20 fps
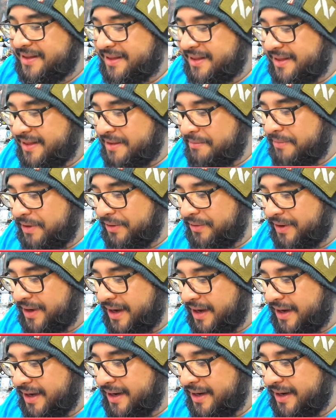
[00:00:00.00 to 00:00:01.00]
the middle
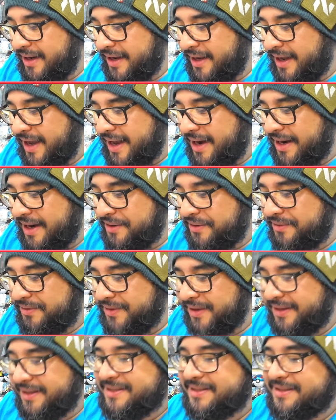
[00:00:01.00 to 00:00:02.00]
card, and I don't think this is